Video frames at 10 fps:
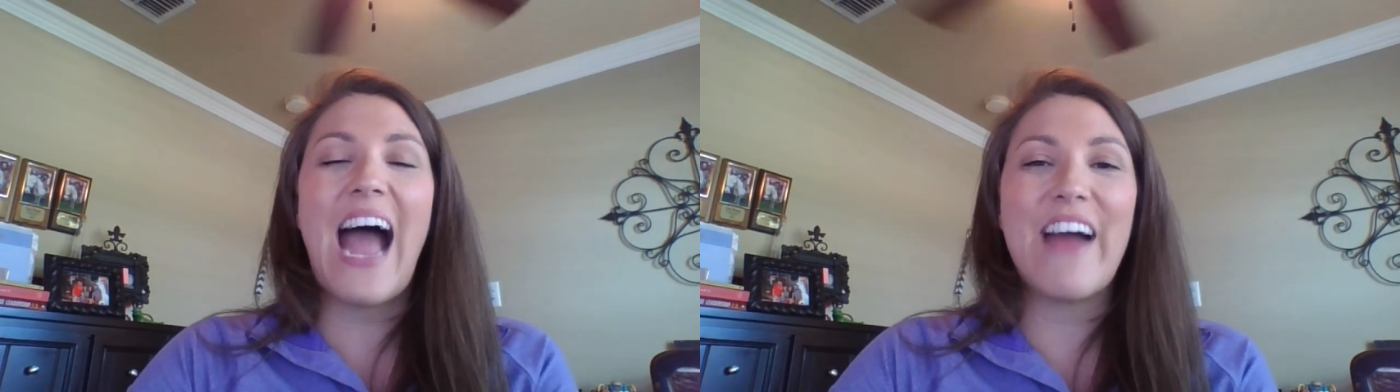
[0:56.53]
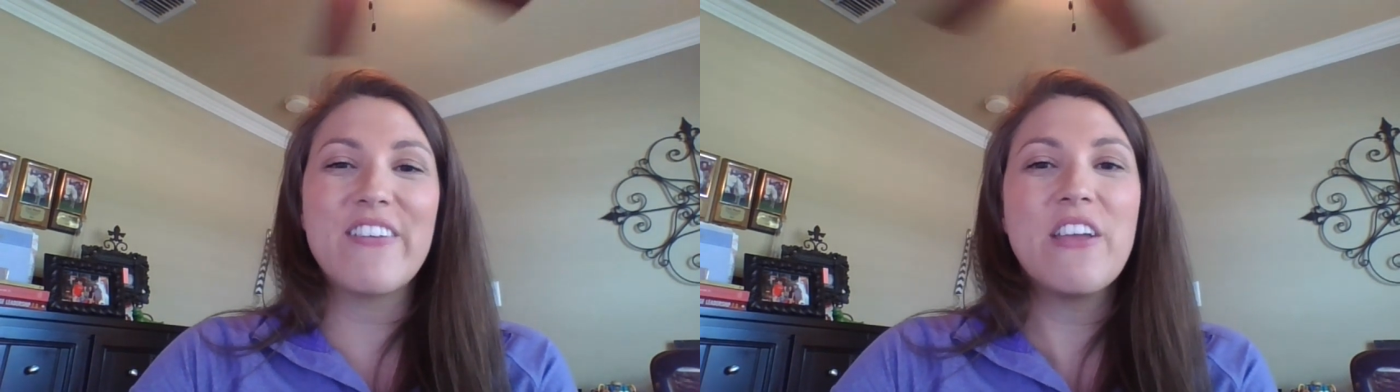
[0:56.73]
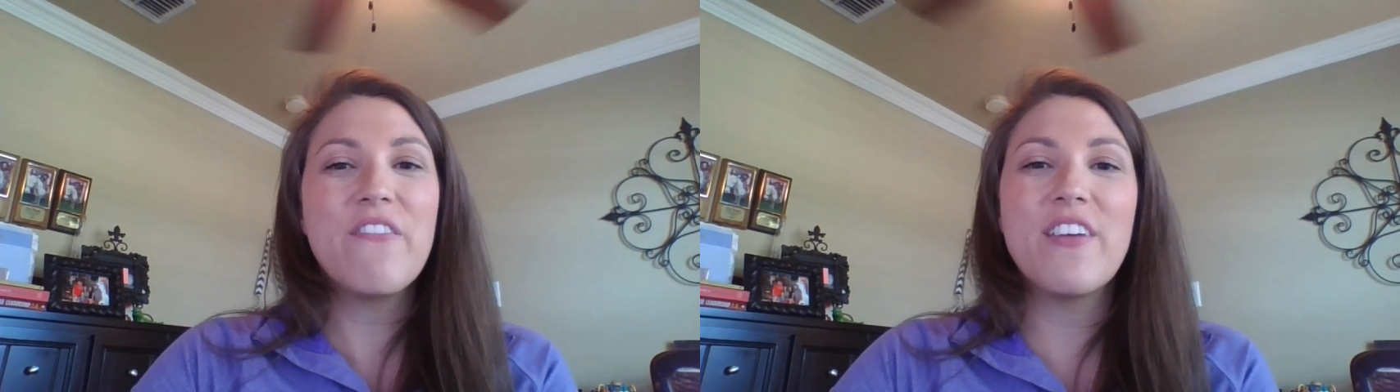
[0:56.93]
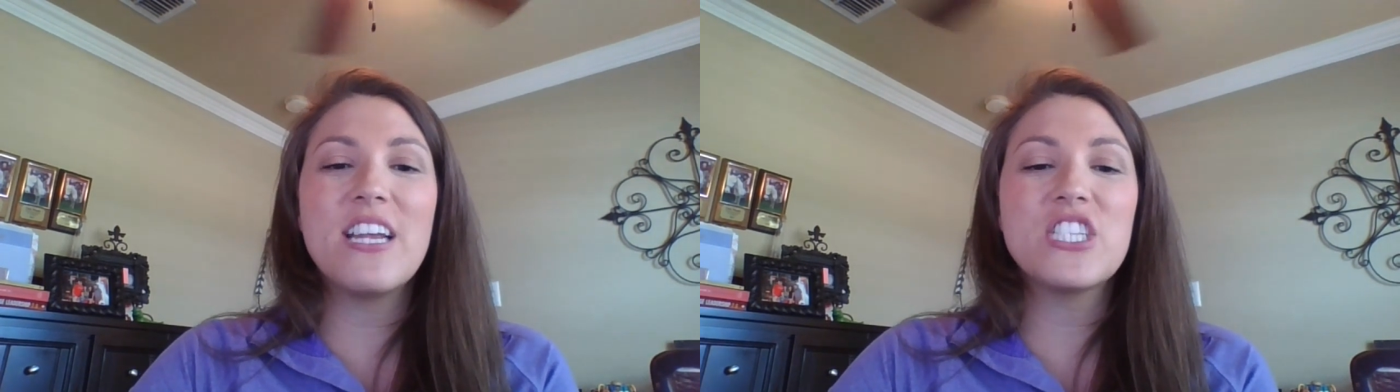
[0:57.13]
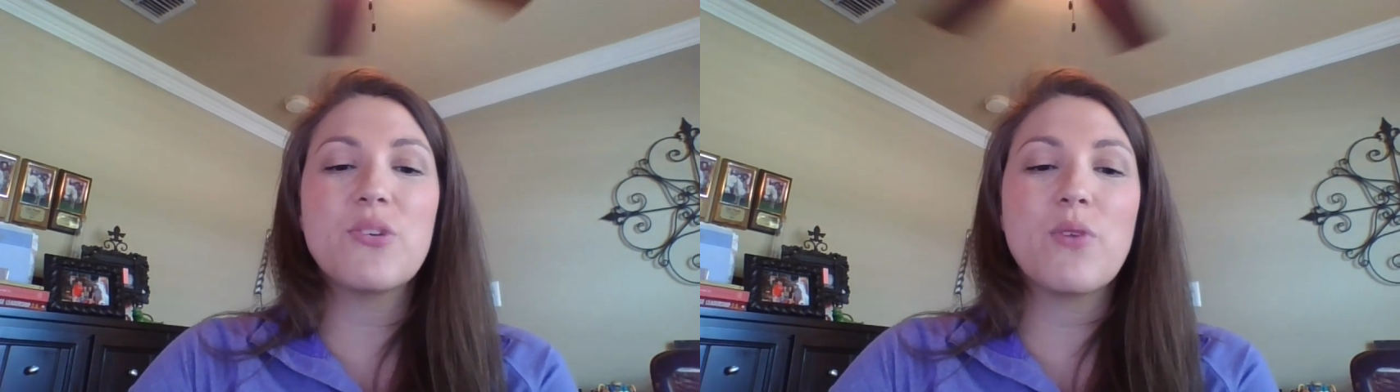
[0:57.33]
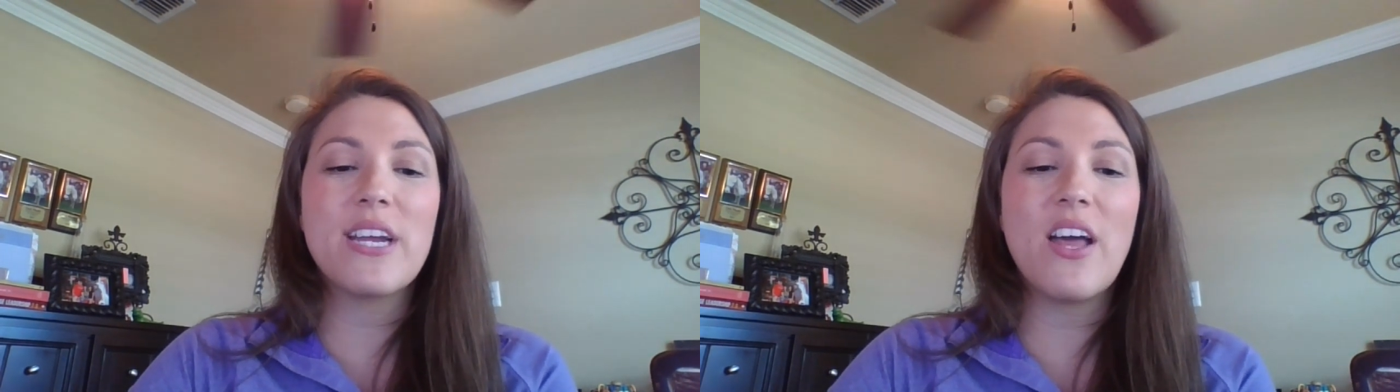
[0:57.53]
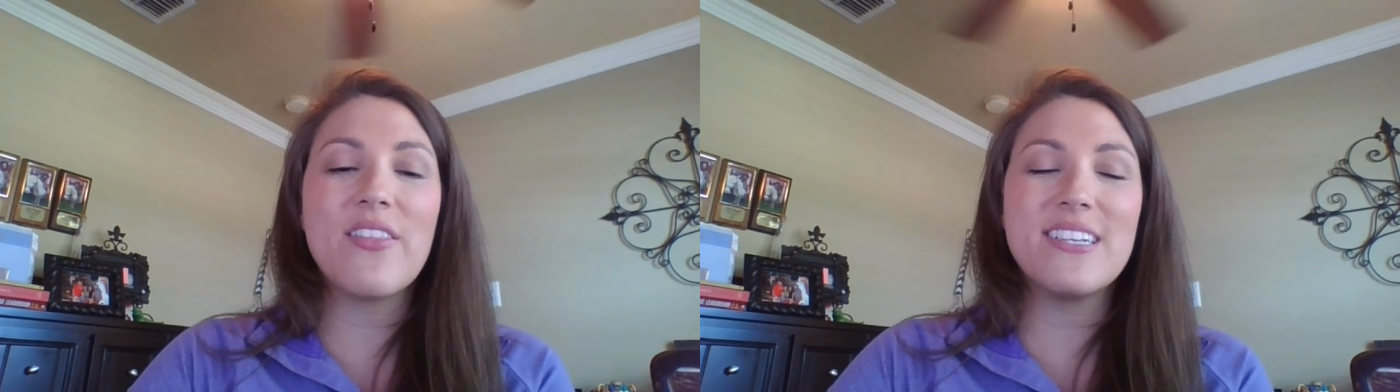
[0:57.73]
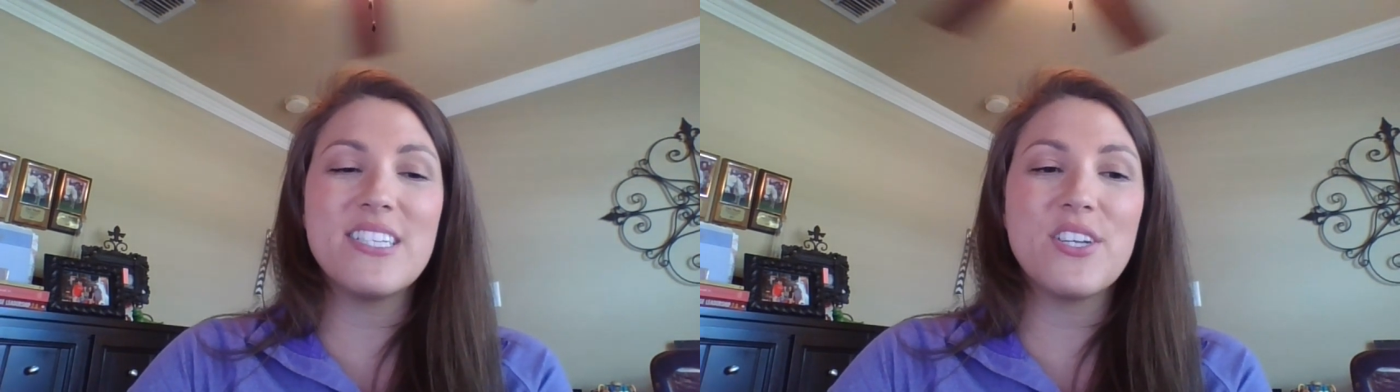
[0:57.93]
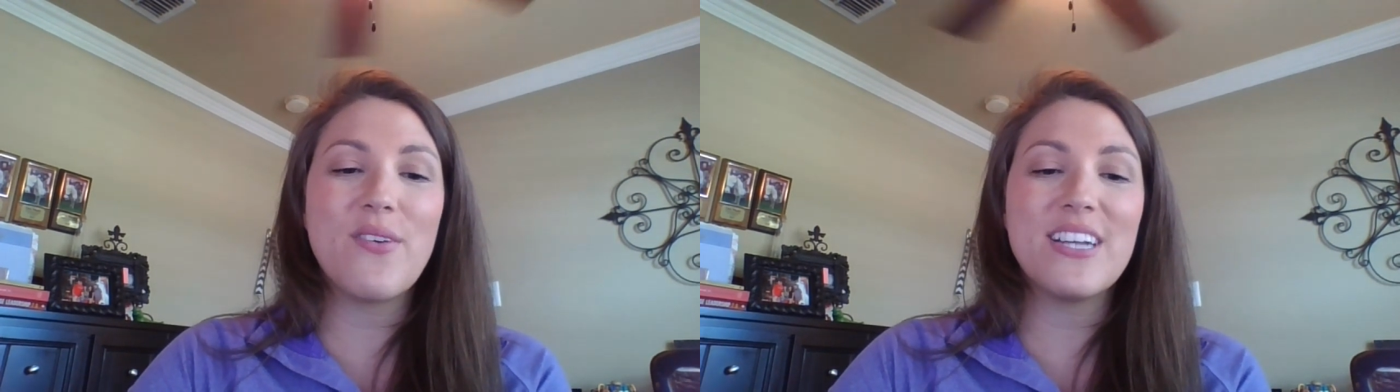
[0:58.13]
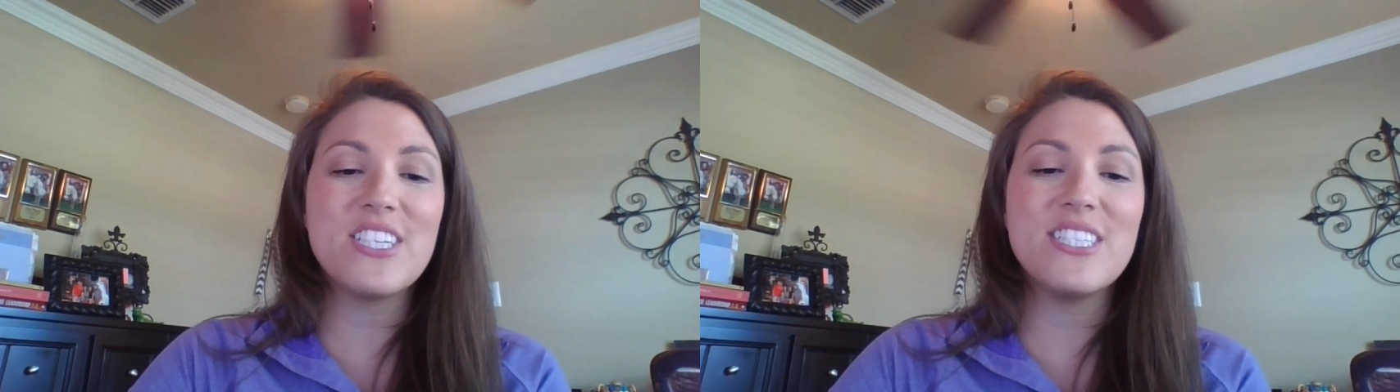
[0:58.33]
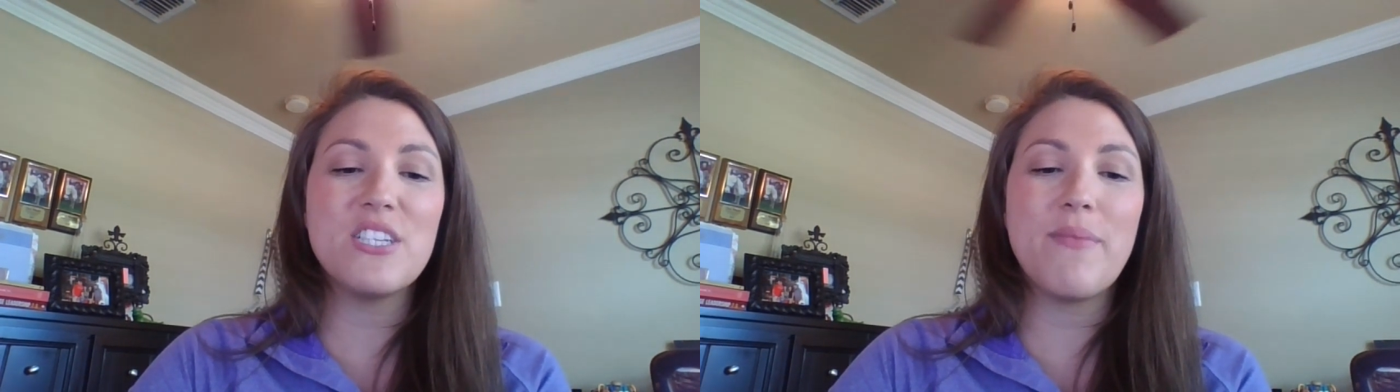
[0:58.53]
After you finish working on these 2 questions,